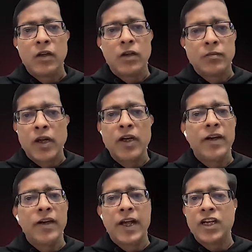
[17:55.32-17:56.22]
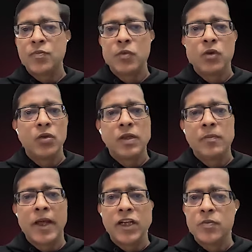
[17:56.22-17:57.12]
your monitoring dashboards
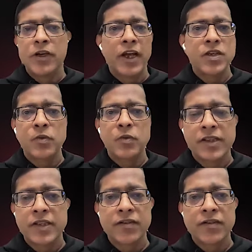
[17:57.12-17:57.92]
and management dashboards,